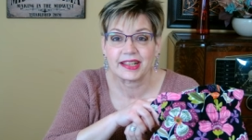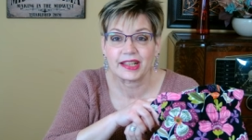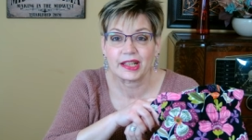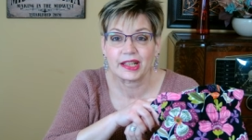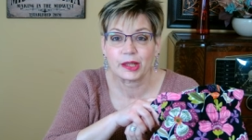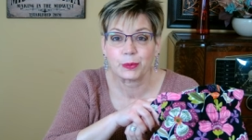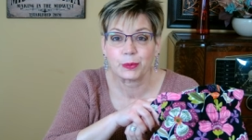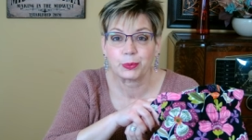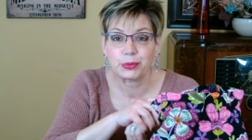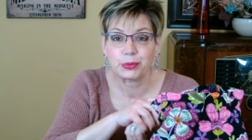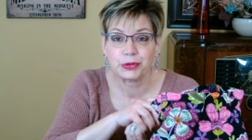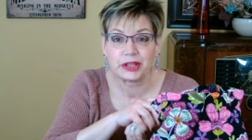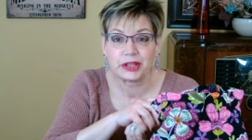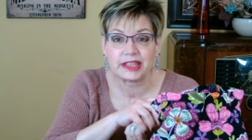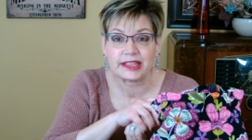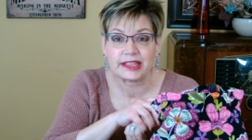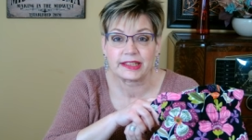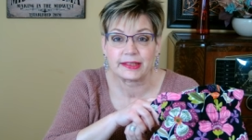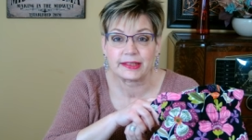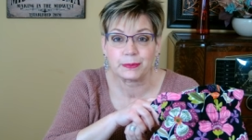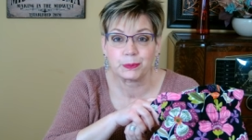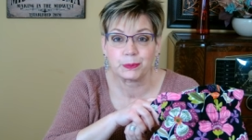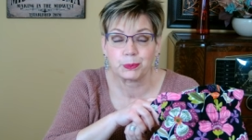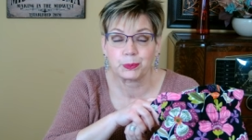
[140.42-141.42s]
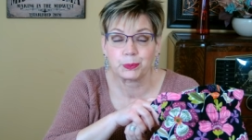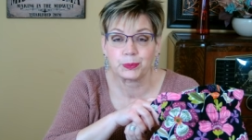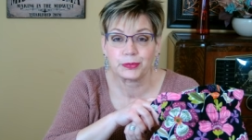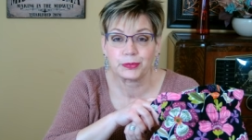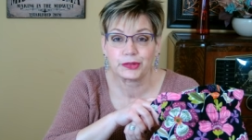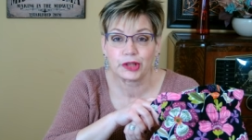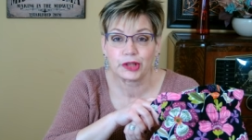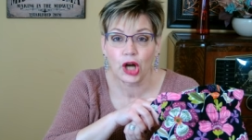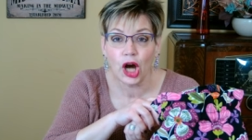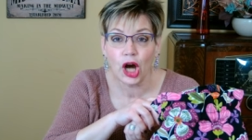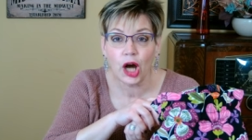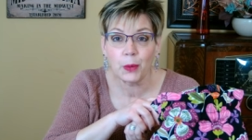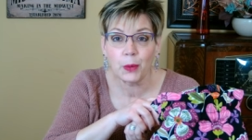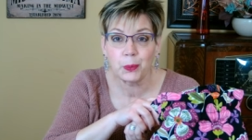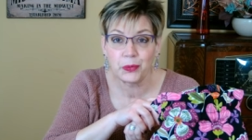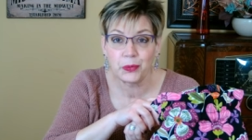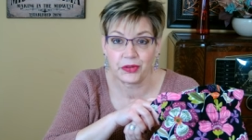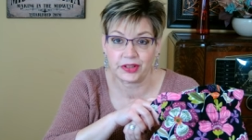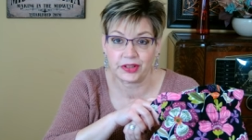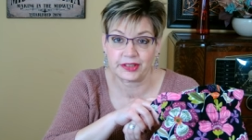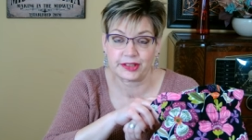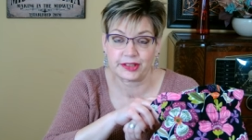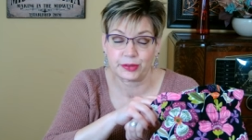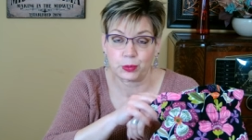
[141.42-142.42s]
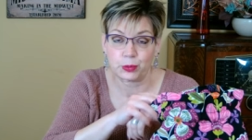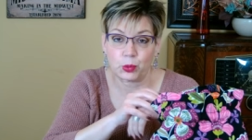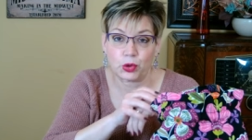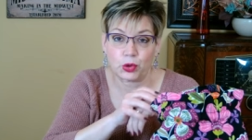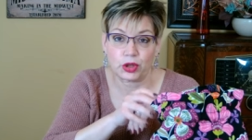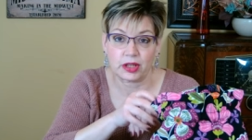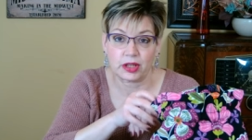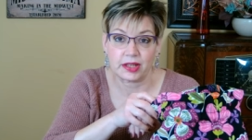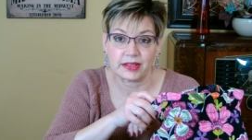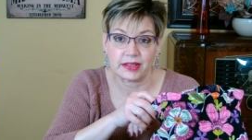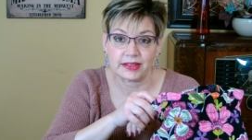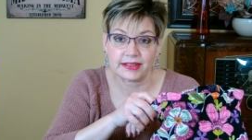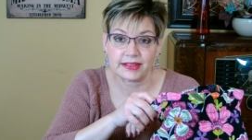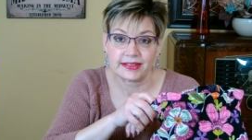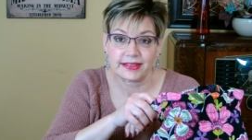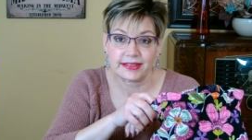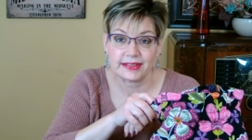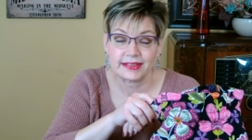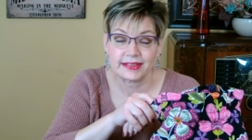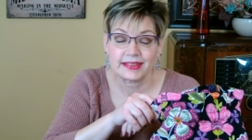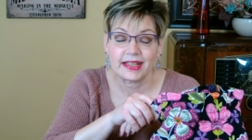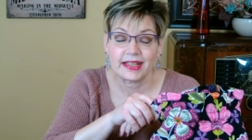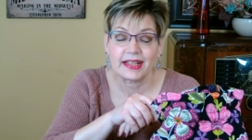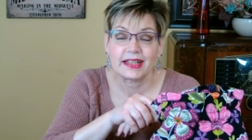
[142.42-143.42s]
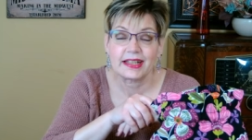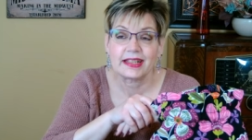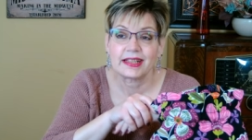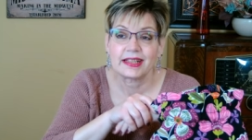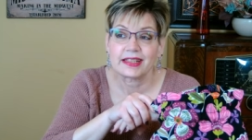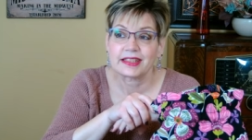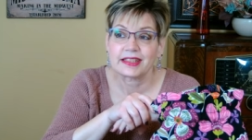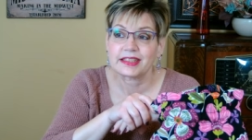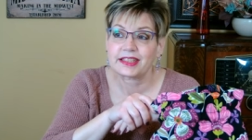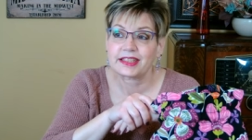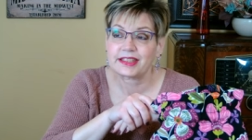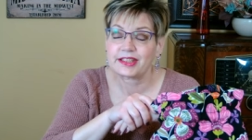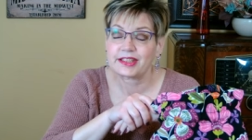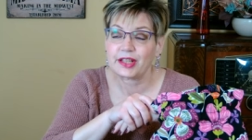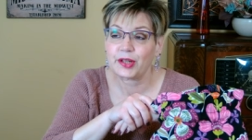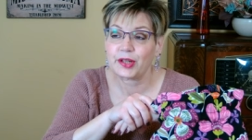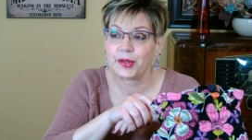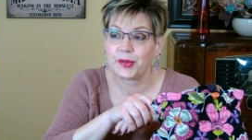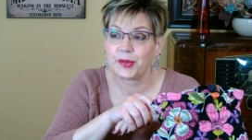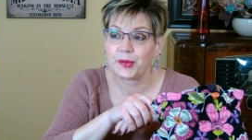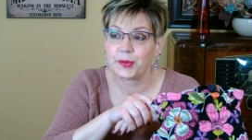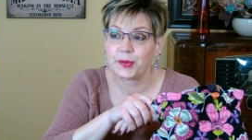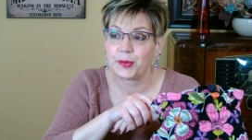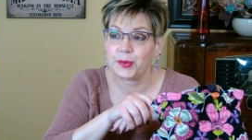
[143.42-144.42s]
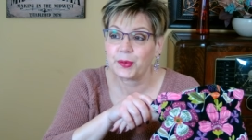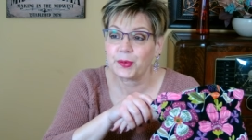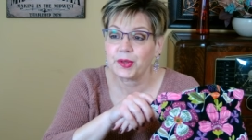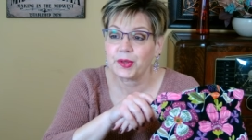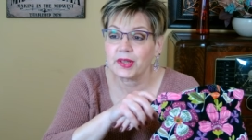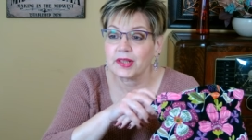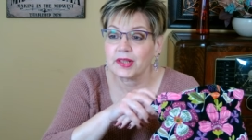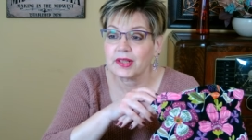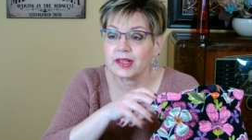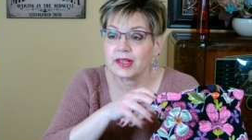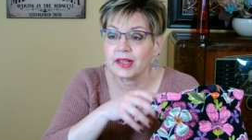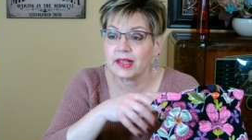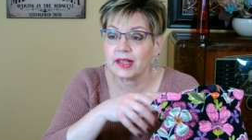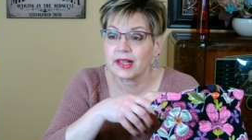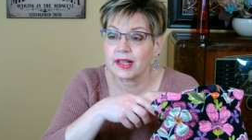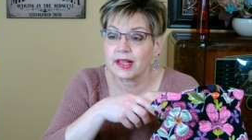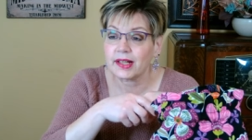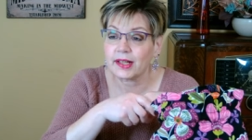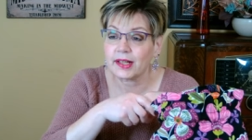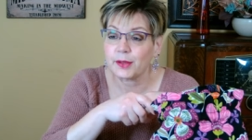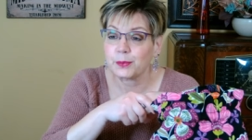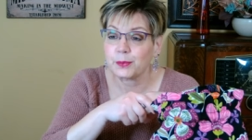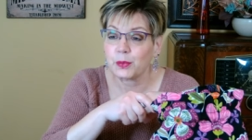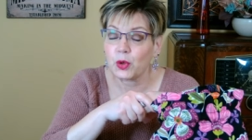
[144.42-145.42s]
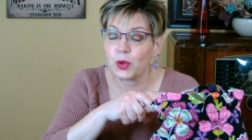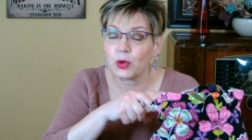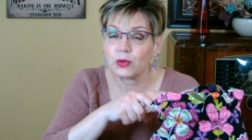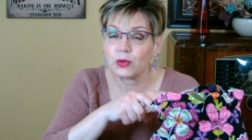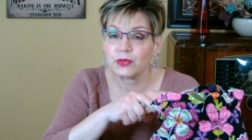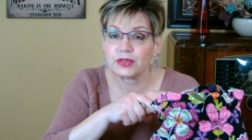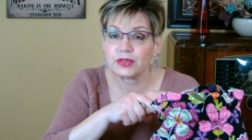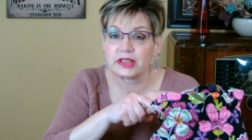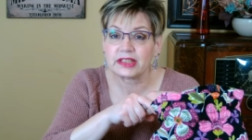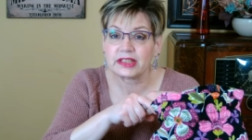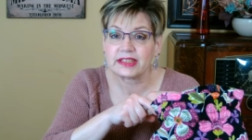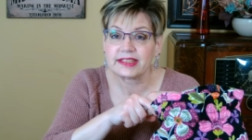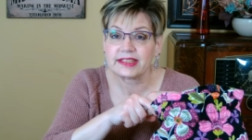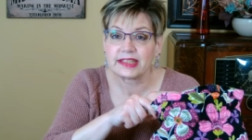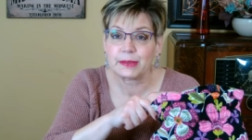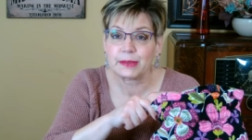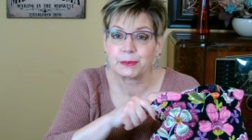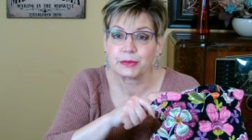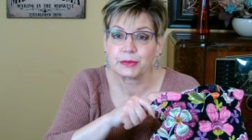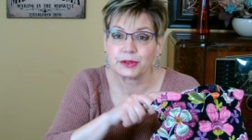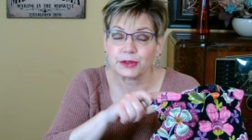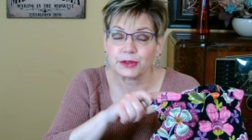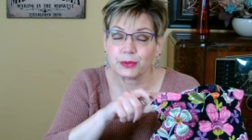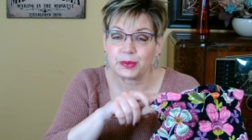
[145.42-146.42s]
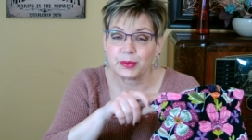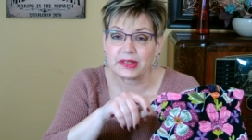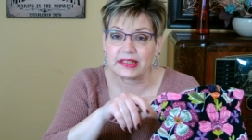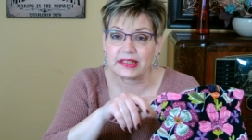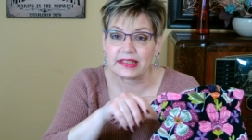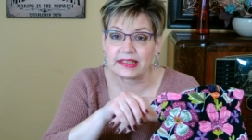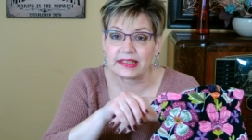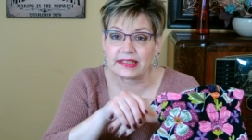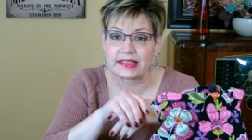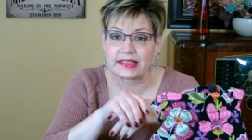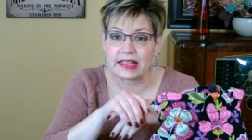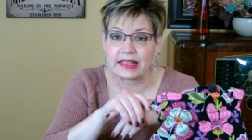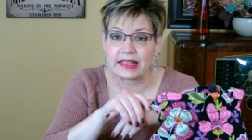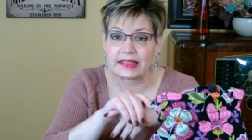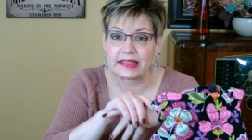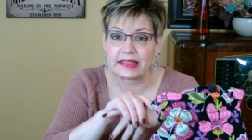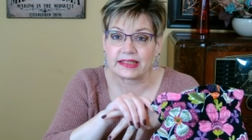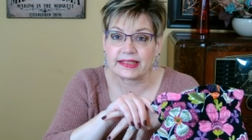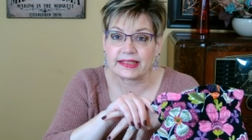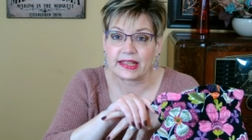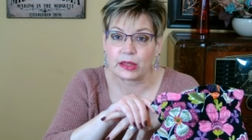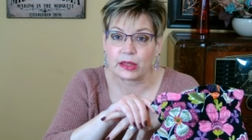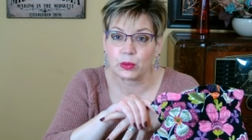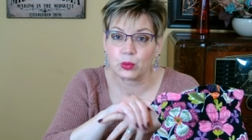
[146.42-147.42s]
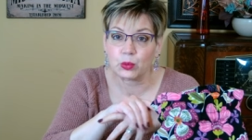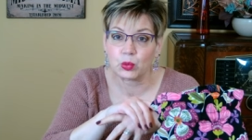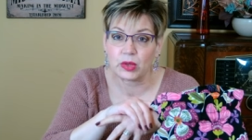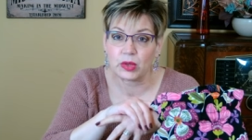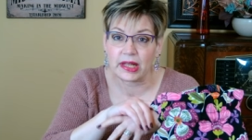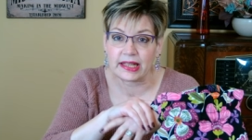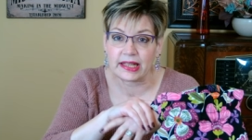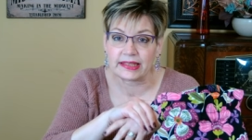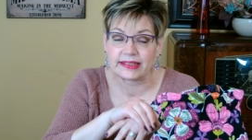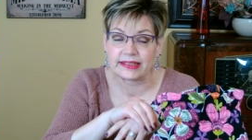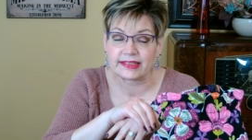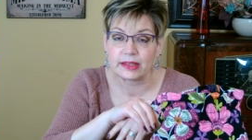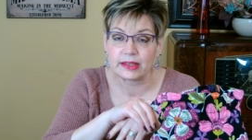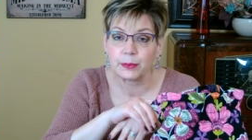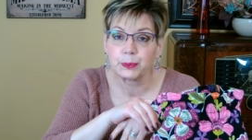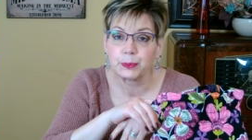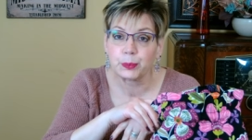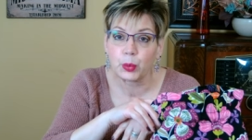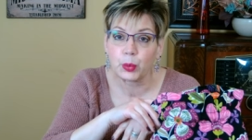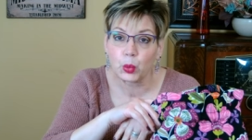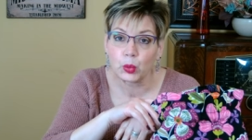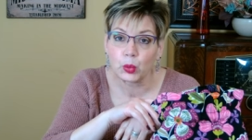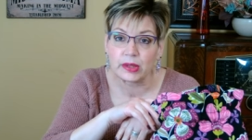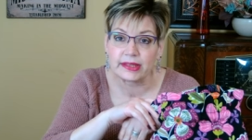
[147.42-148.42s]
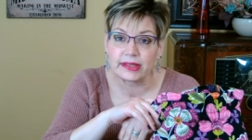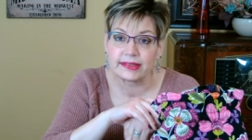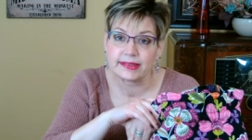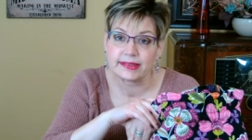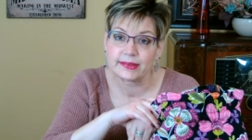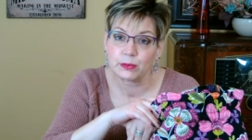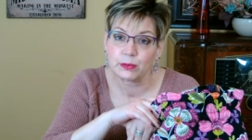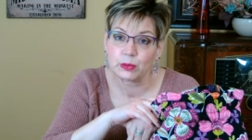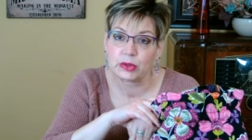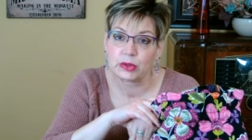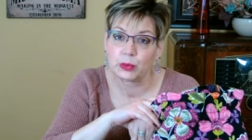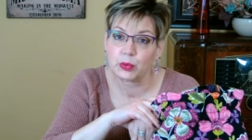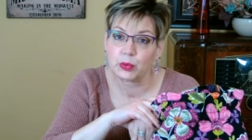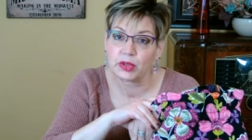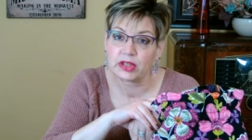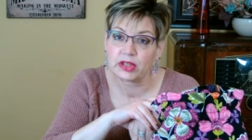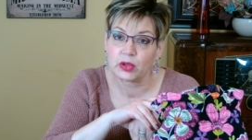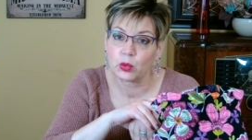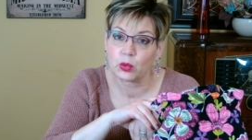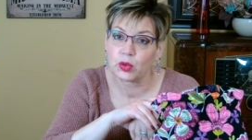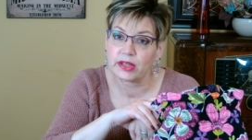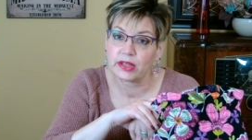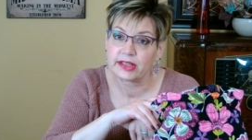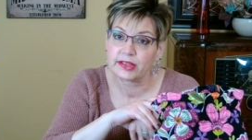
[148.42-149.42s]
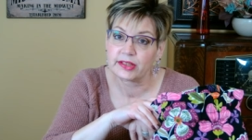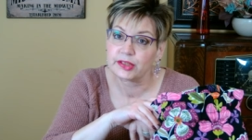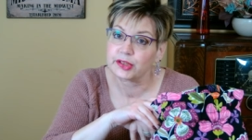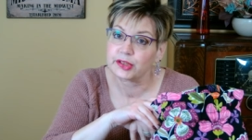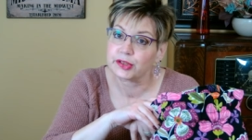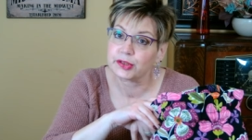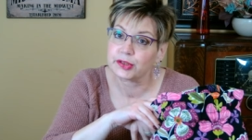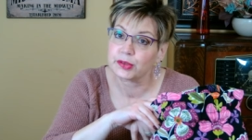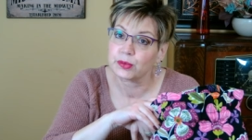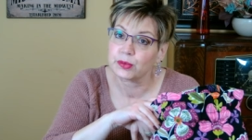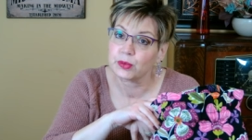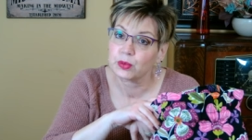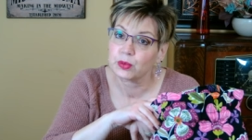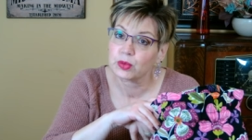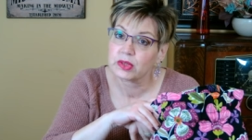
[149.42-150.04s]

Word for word: a pretty top this was. So um, over the summer we decided that at some point we were going to